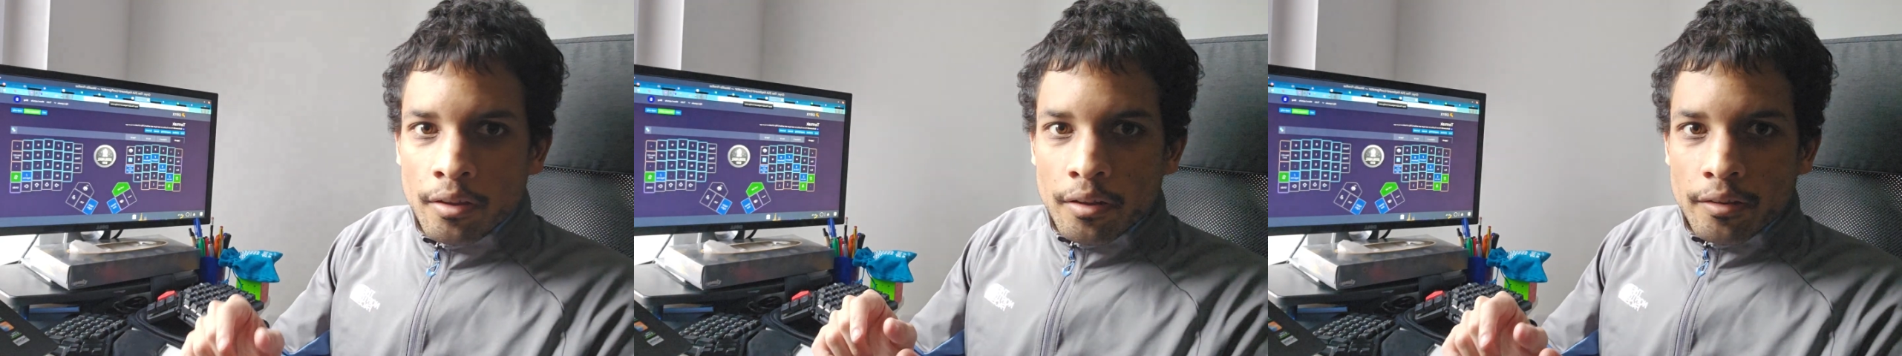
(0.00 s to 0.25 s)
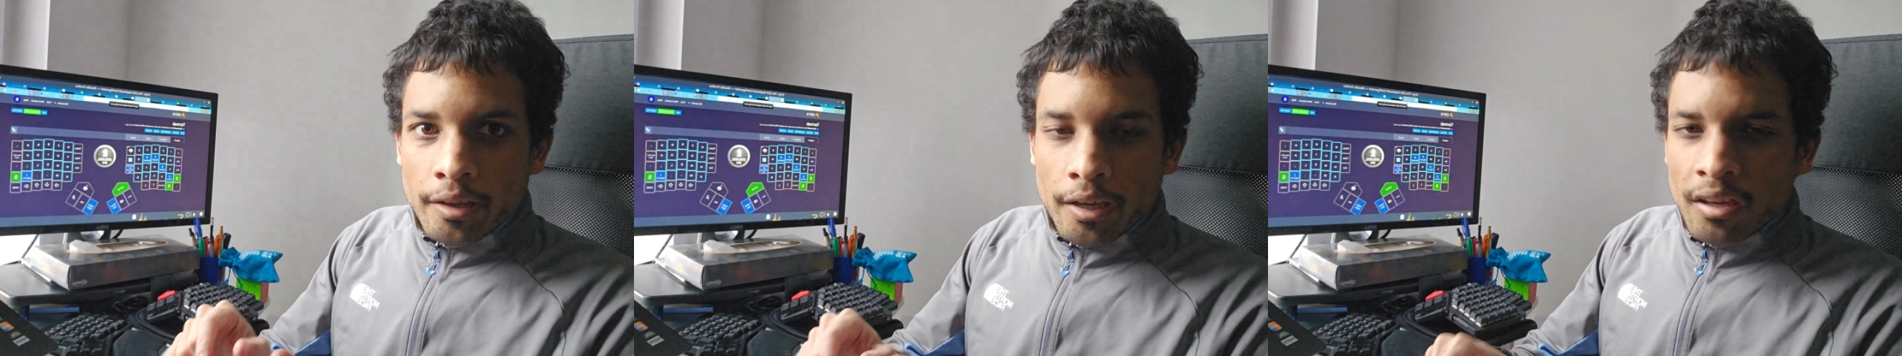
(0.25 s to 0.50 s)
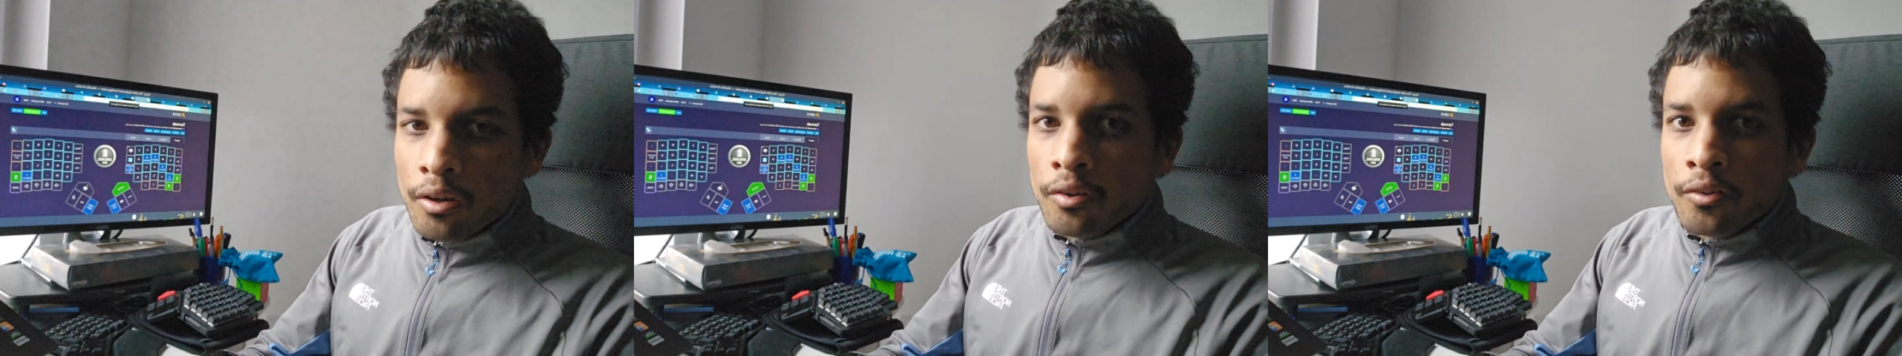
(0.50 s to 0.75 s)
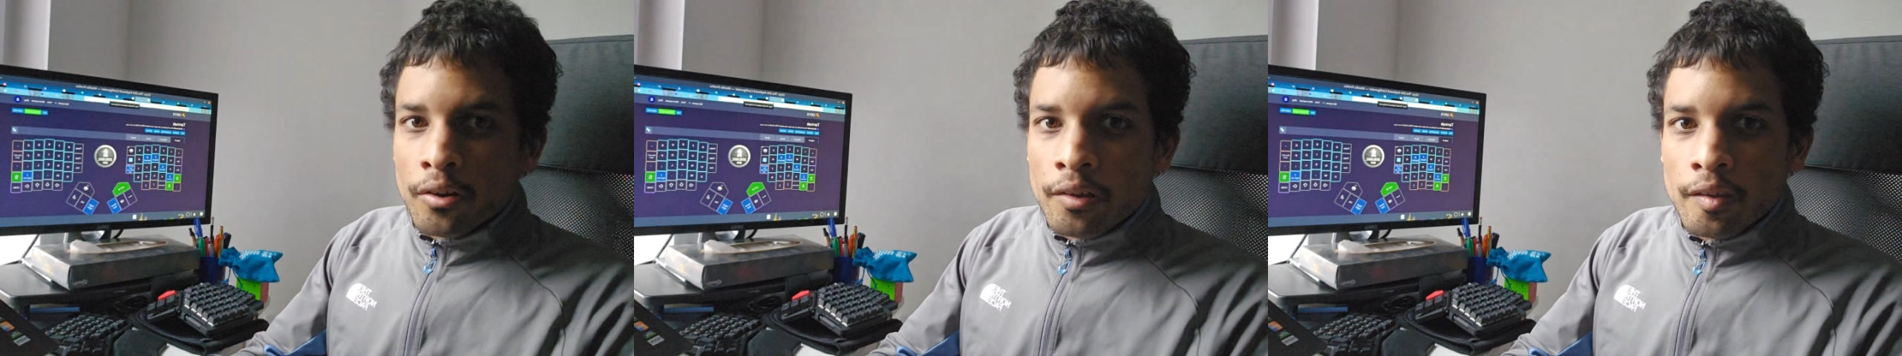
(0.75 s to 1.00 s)
the
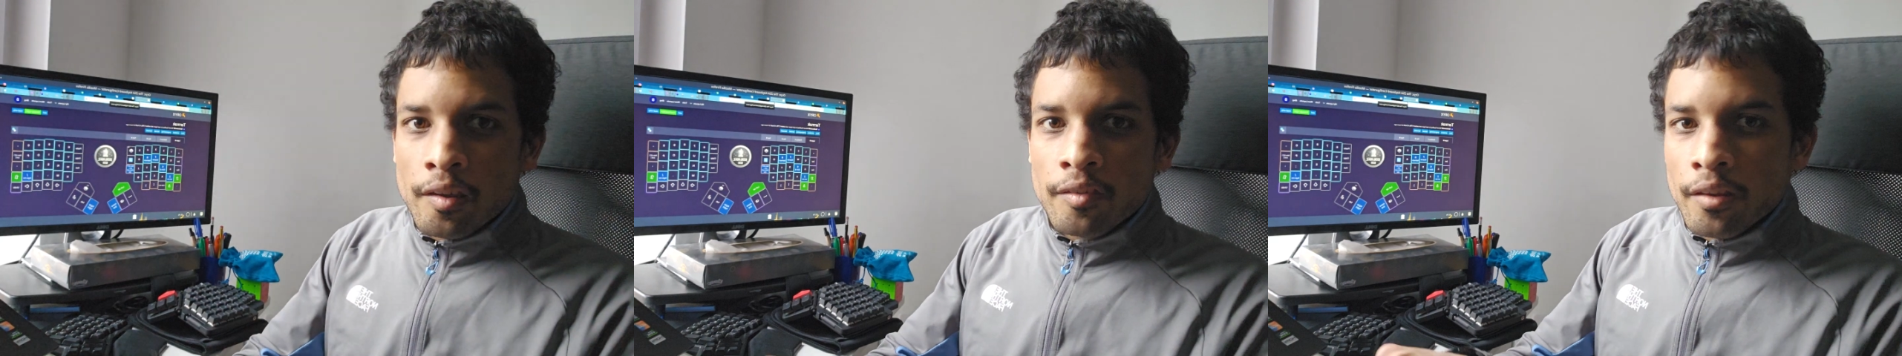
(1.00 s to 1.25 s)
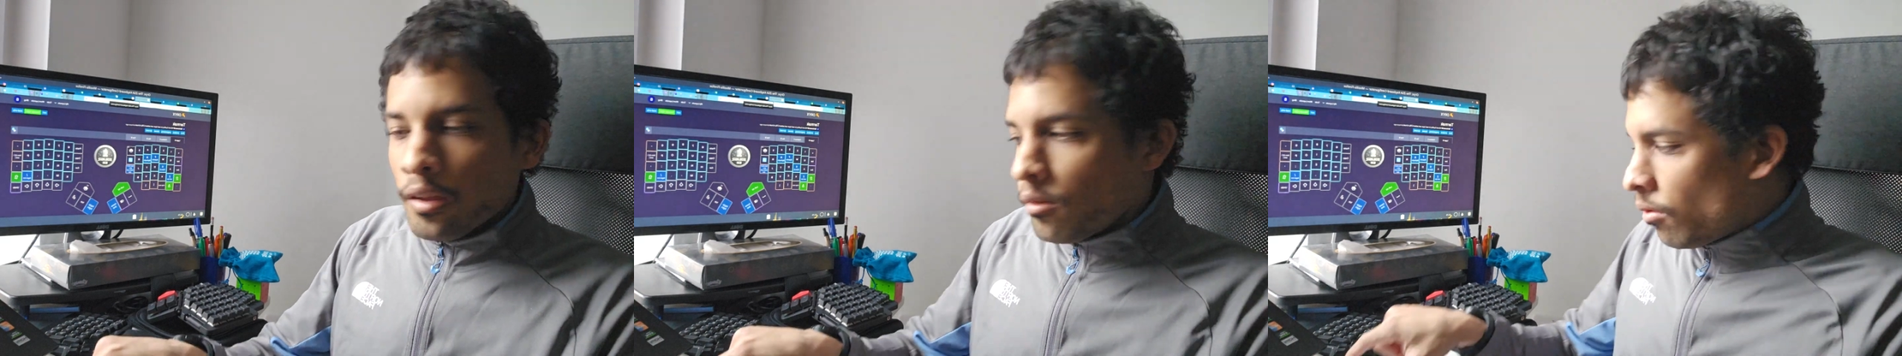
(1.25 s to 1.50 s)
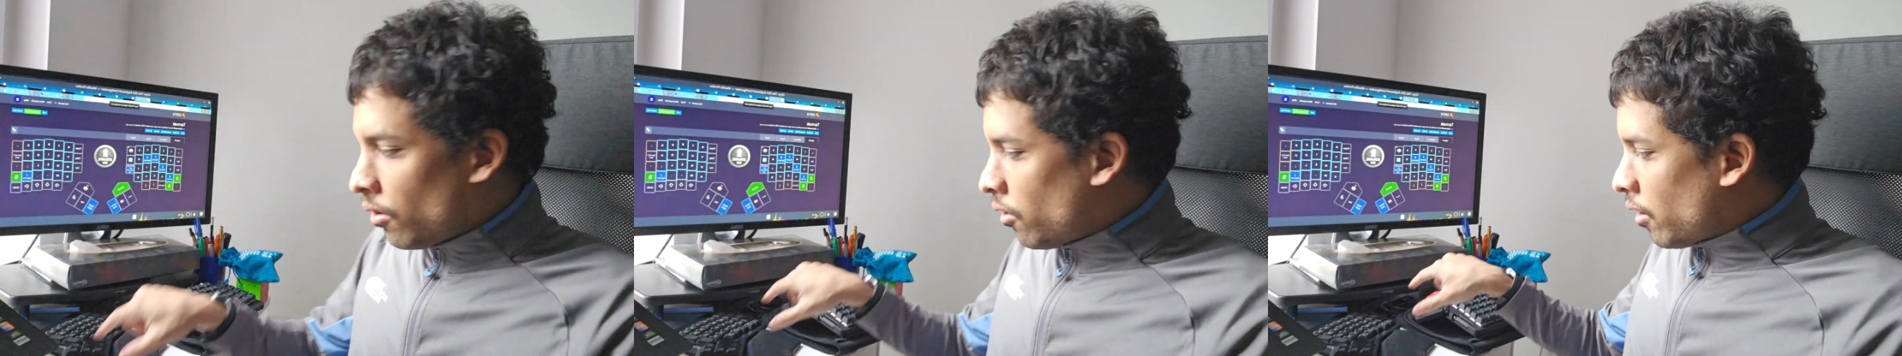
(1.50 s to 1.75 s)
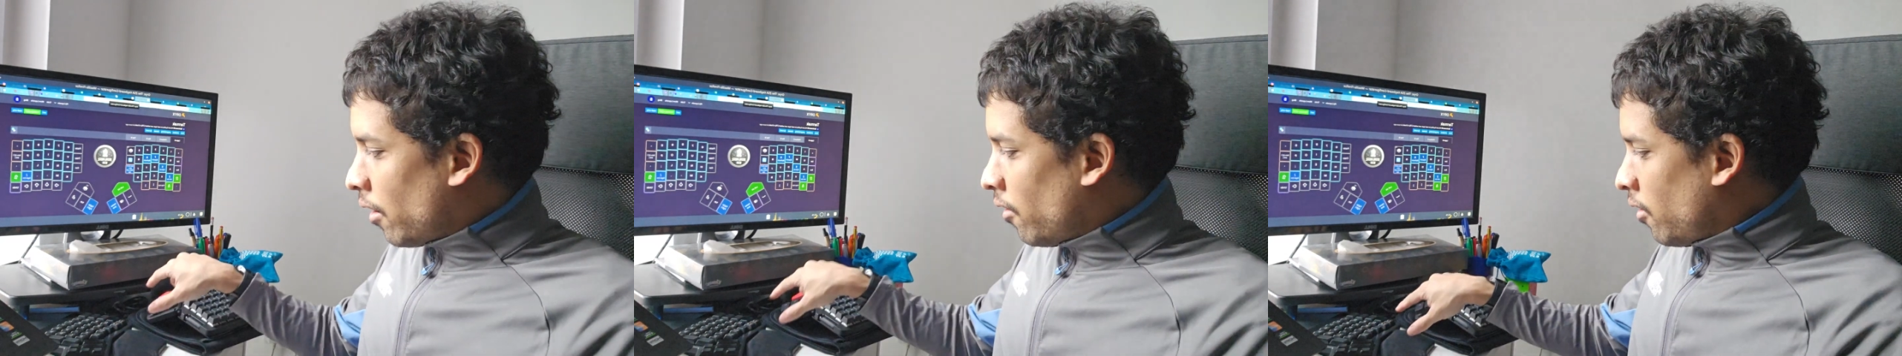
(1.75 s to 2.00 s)
ErgoDox EZ, which you
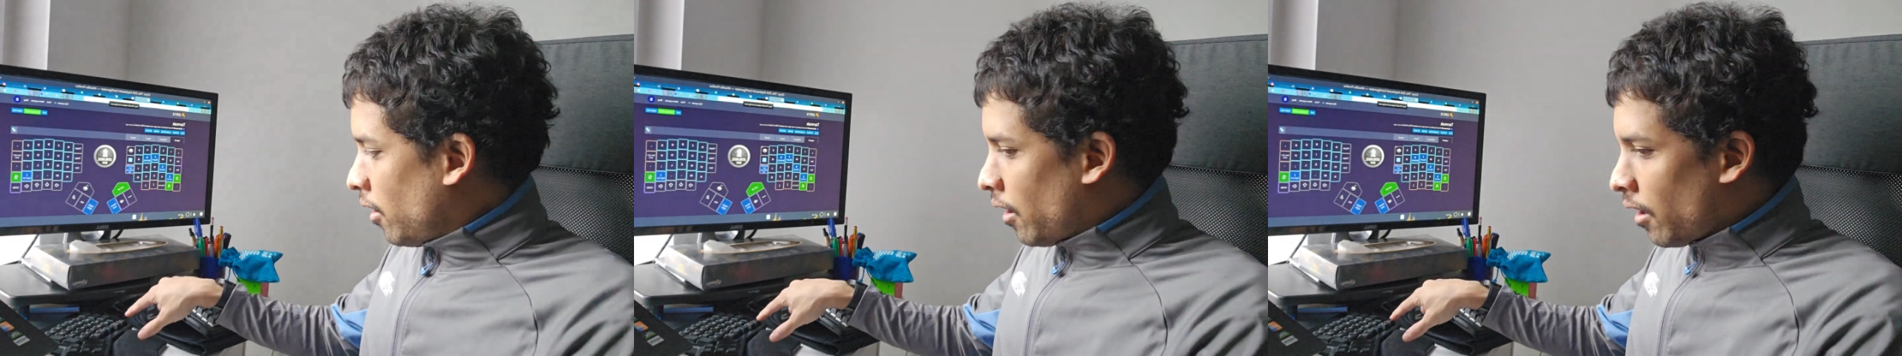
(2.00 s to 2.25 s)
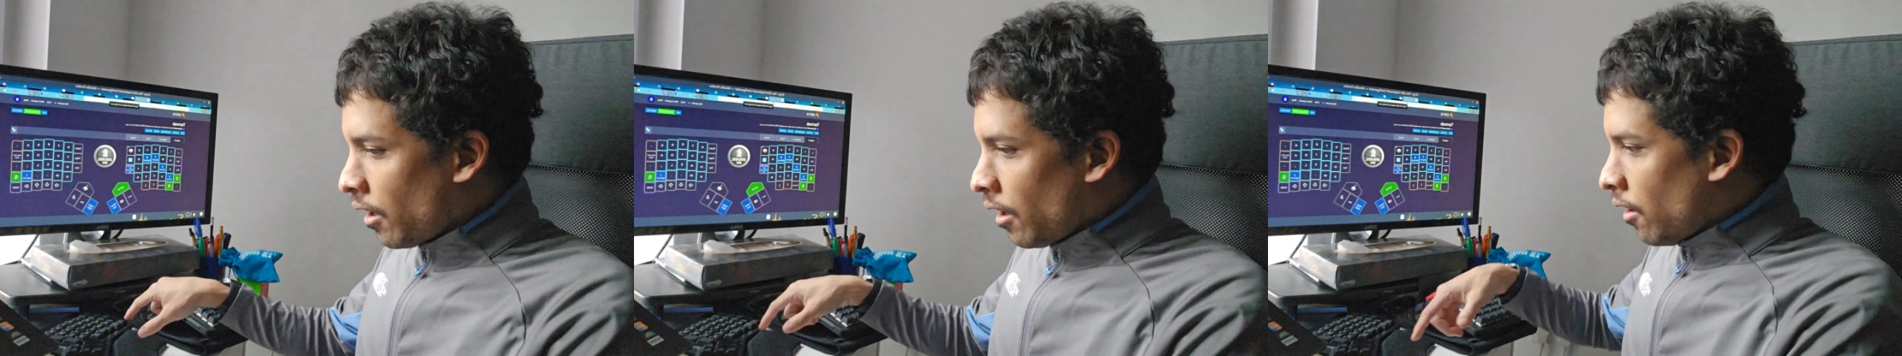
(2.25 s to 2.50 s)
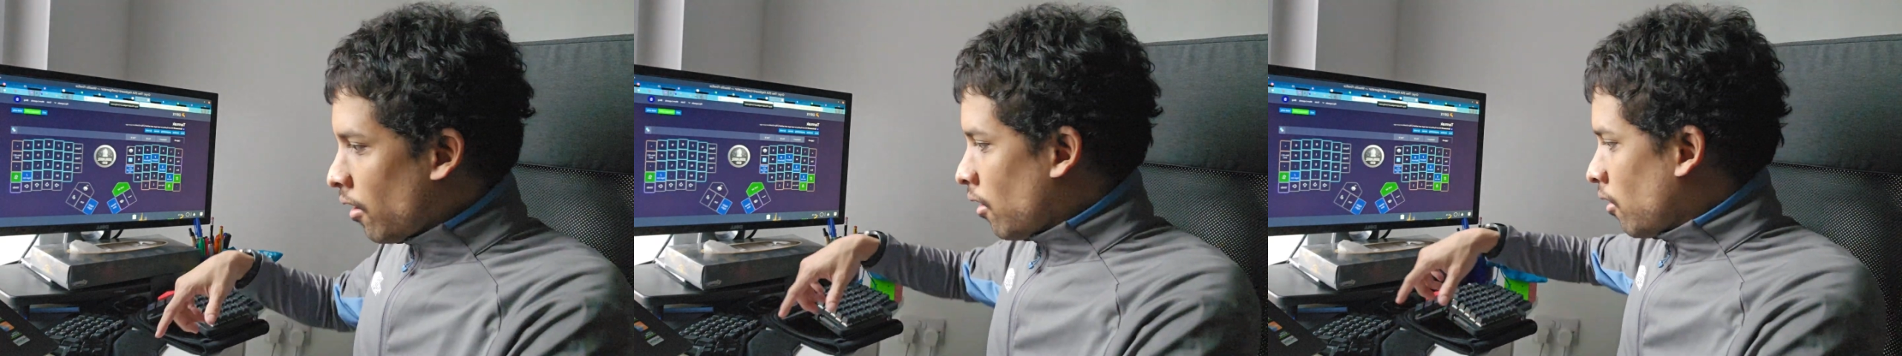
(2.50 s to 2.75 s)
can see here.